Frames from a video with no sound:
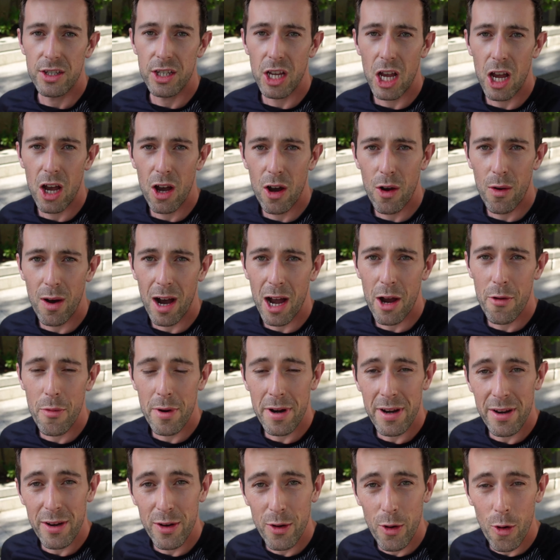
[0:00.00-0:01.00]
So I
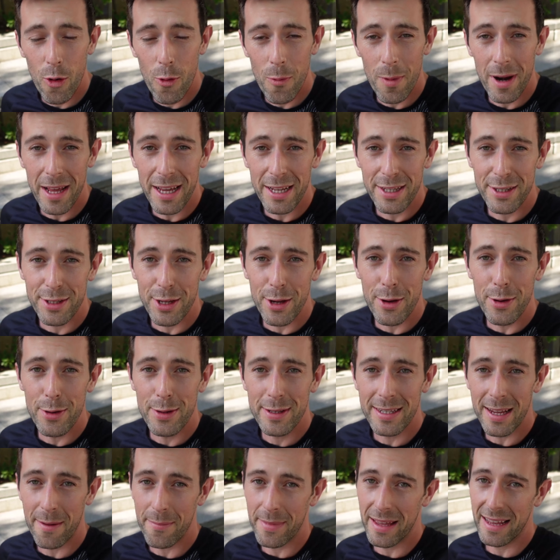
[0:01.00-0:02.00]
wouldn't normally
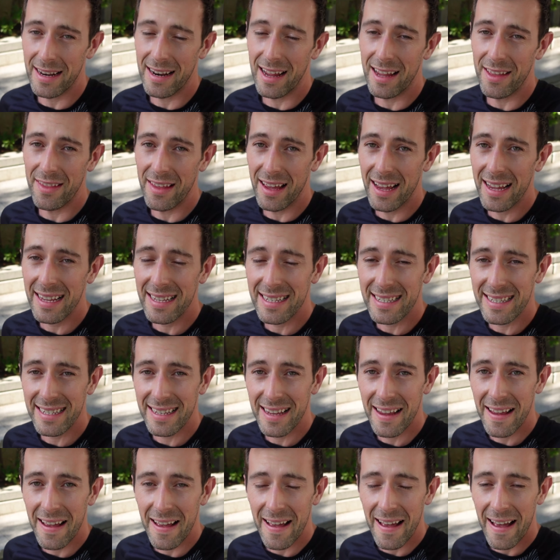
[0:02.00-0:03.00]
do something like
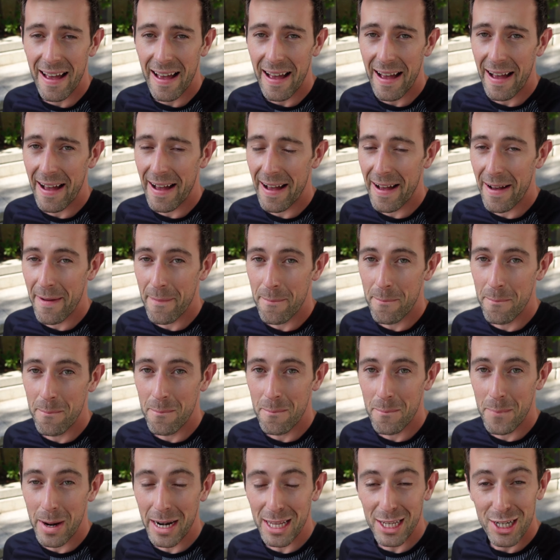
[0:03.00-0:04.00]
this, um,
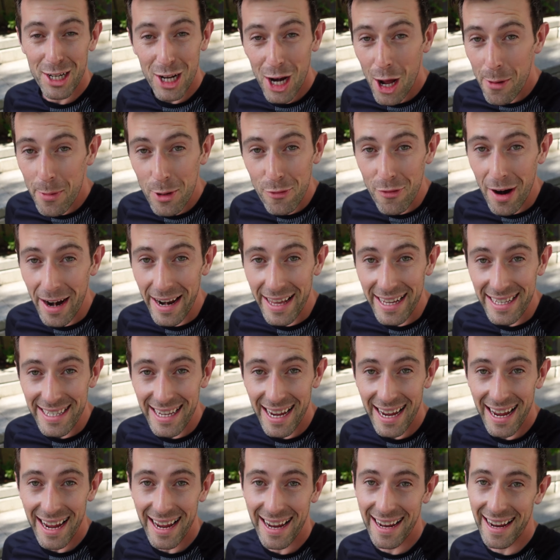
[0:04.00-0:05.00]
but it's Global Running
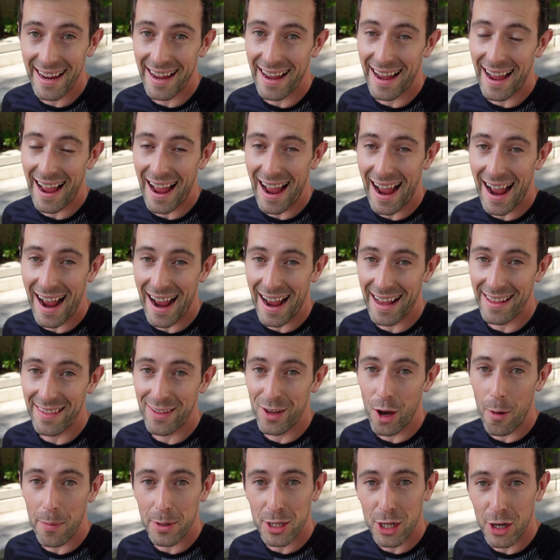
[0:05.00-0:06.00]
Day
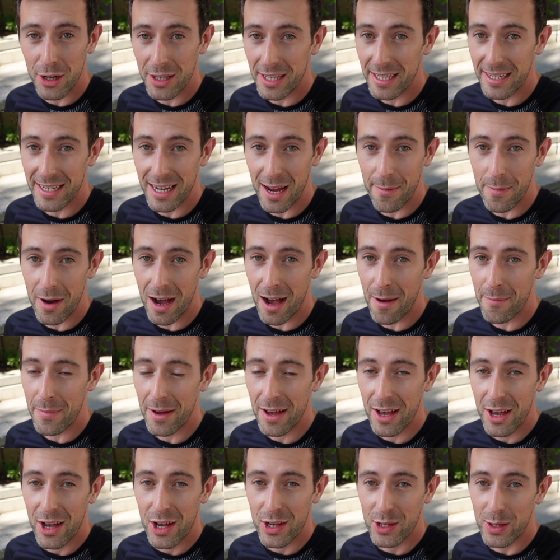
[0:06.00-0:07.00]
and the opportunities come up.
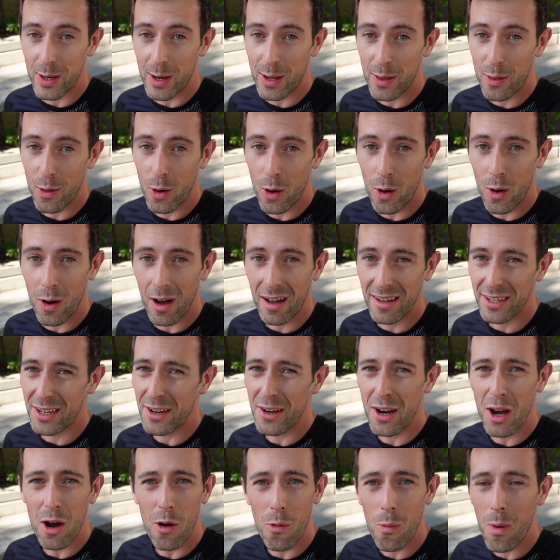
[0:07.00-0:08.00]
So I thought,
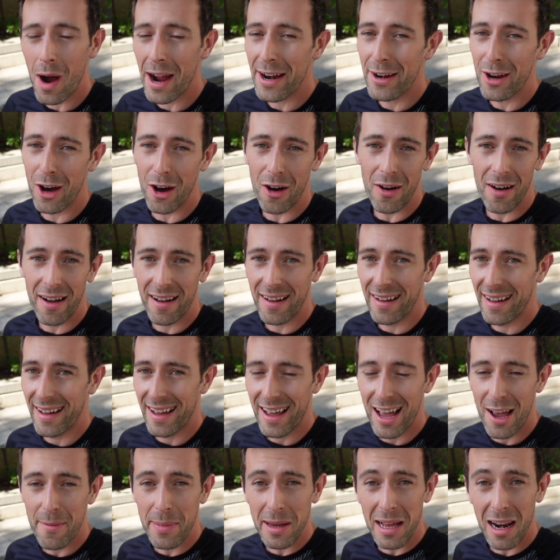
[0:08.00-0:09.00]
you know, why not?
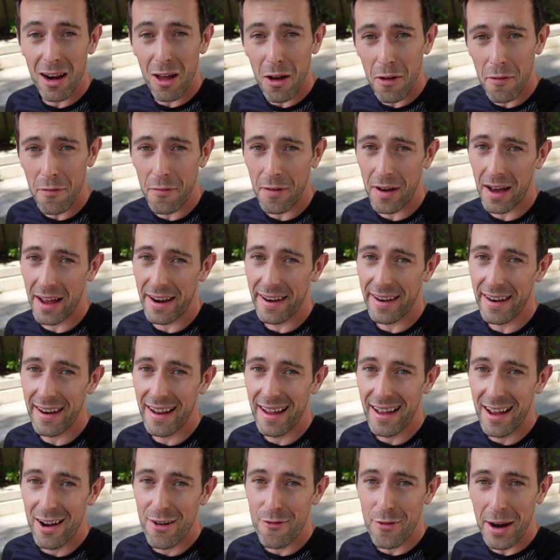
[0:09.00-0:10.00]
It'd be a lot of fun,
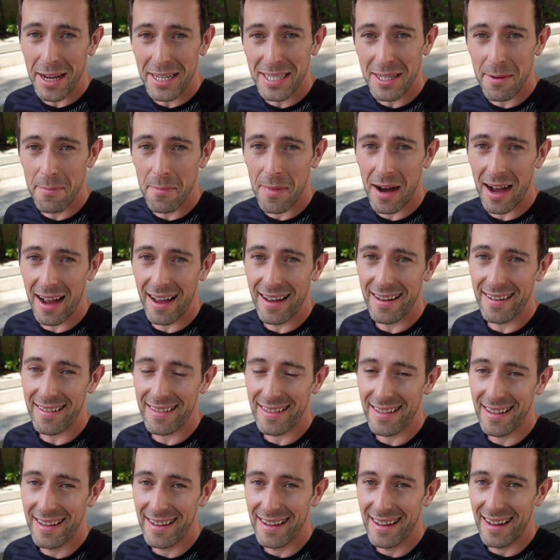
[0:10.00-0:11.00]
race a
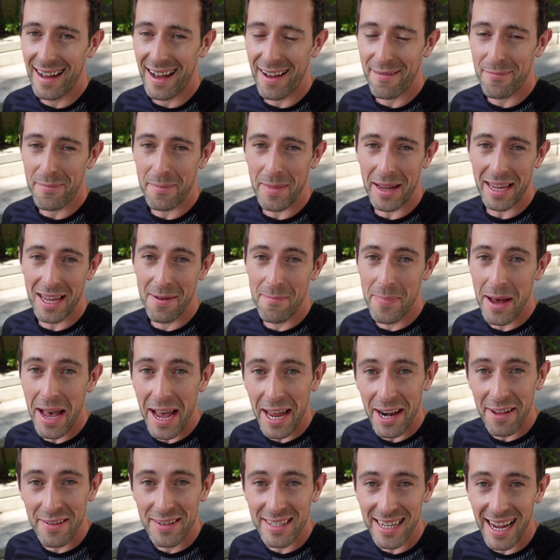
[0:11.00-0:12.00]
mile, my
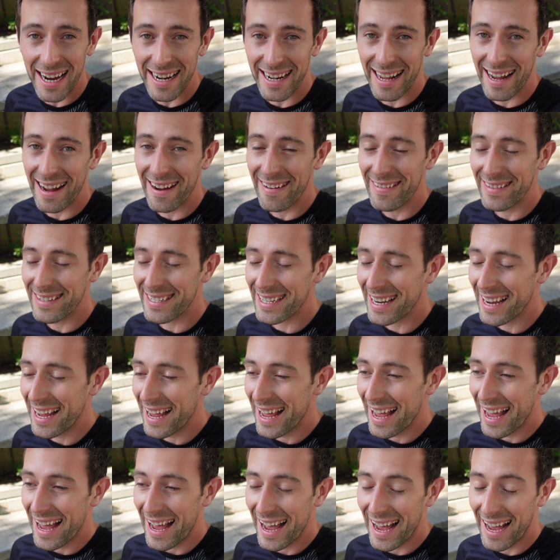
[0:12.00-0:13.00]
competitive side out,
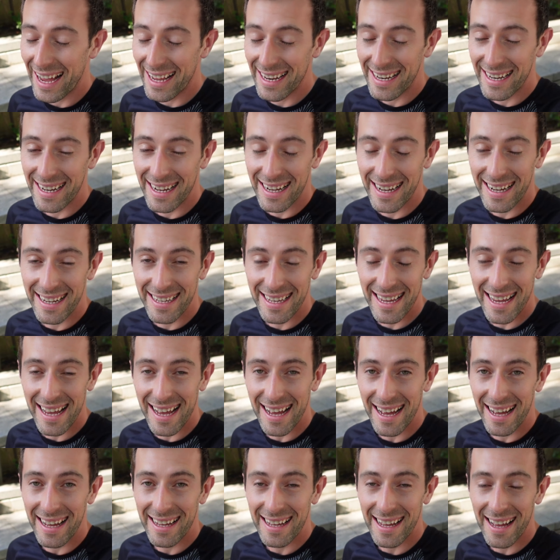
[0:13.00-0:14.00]
and uh,
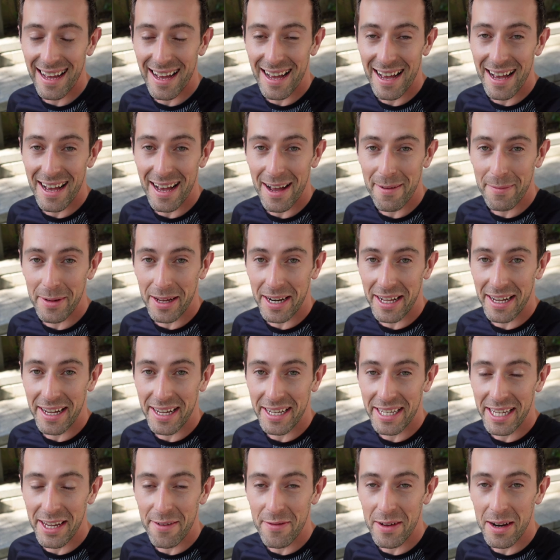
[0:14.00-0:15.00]
yeah, uh, I'm
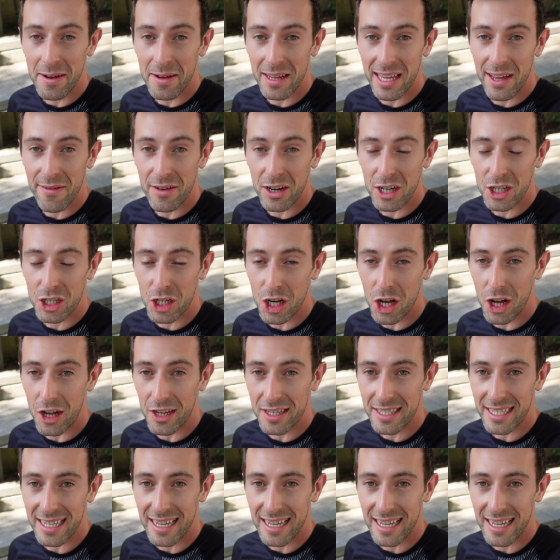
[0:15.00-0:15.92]
gonna give it a, give it a shot.